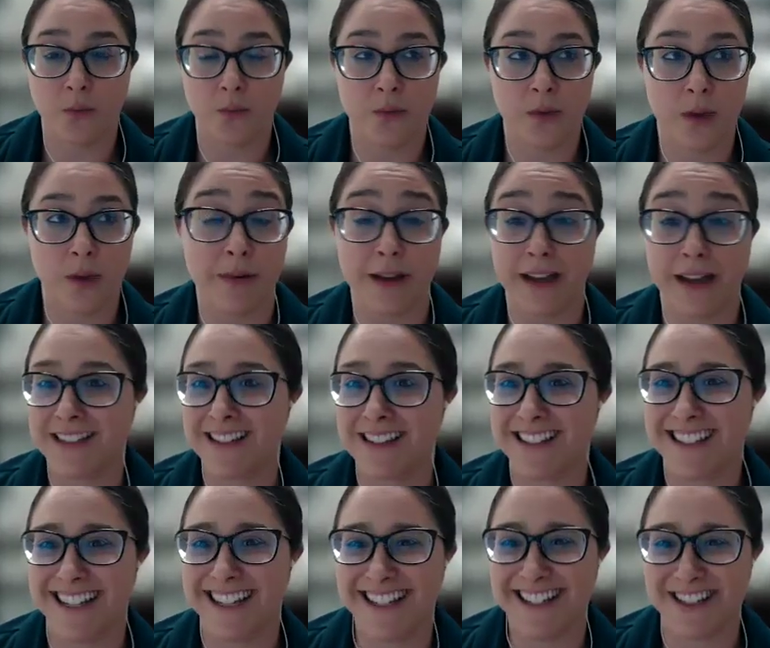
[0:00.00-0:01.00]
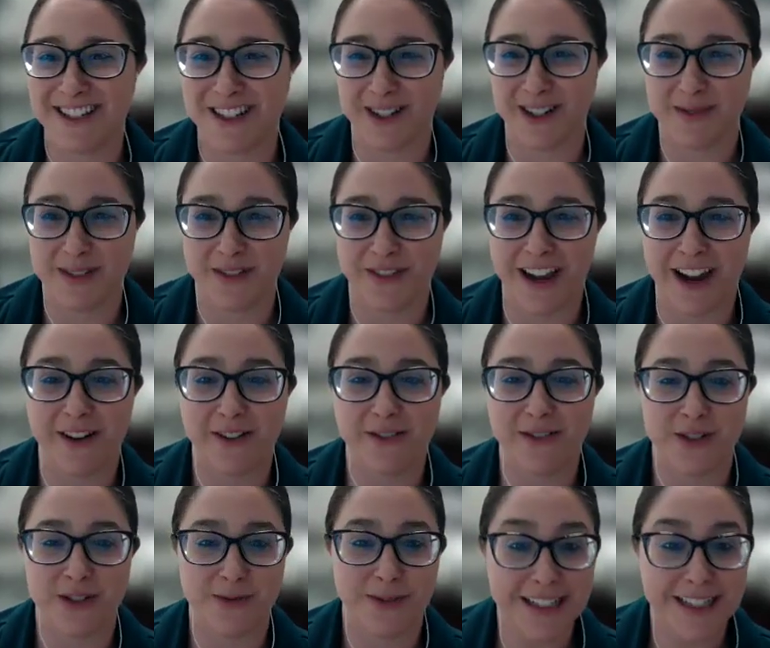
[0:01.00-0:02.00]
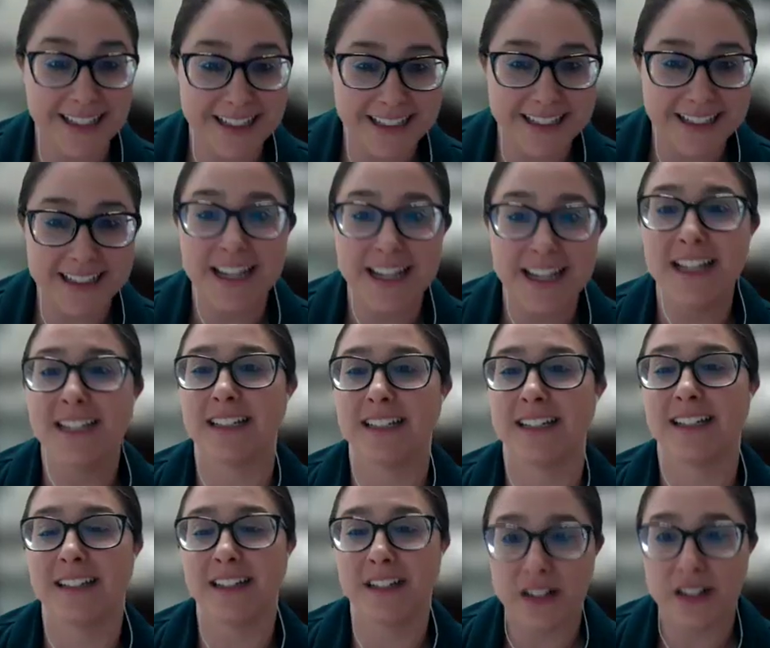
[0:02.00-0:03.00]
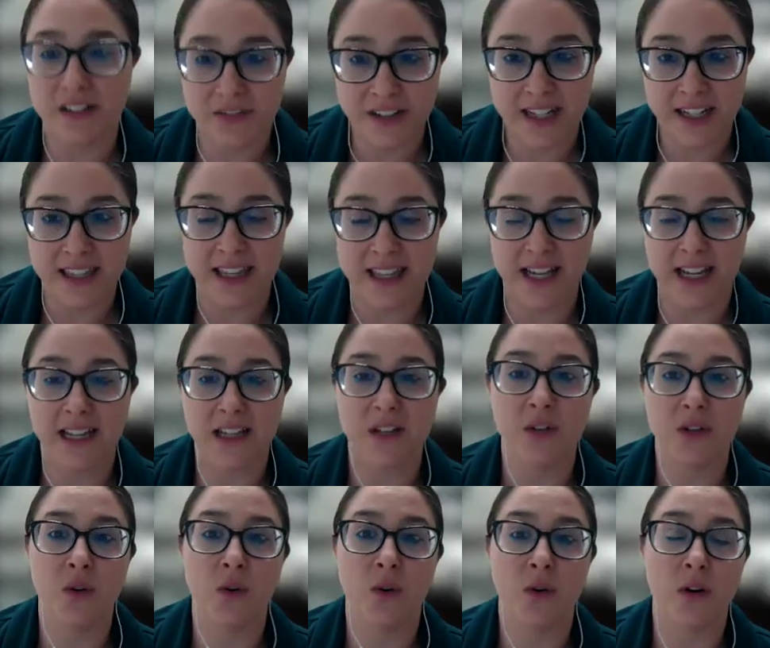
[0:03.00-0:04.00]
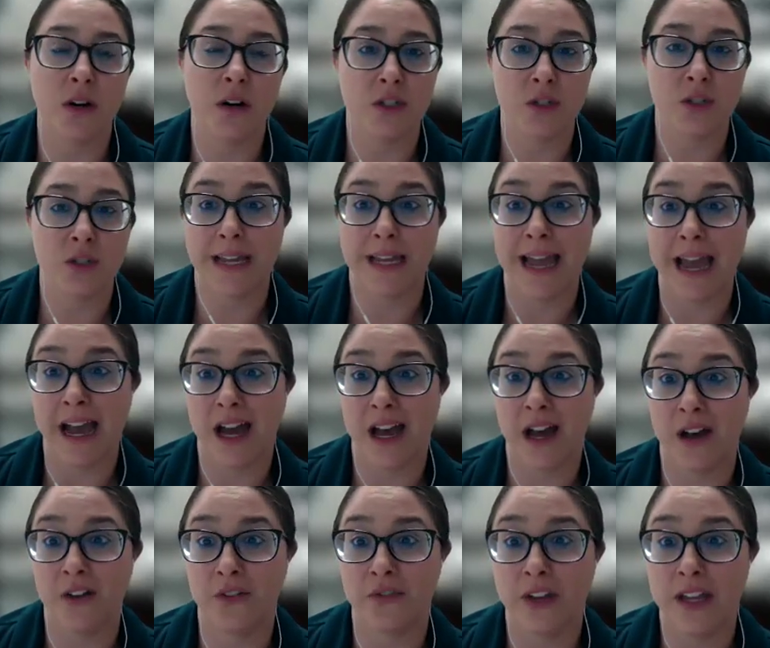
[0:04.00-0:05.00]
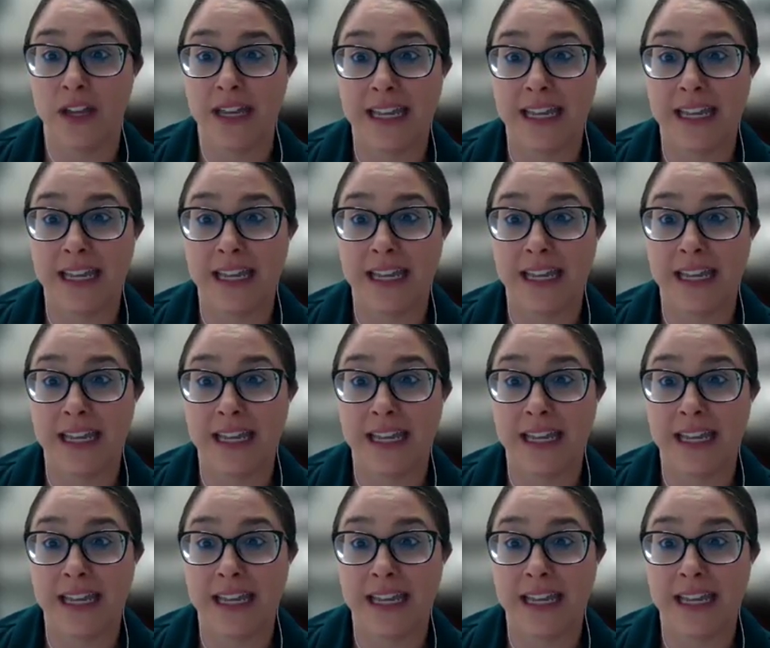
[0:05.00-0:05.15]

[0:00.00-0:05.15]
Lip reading: the best in terms of how it was written to clarify that, nor do we have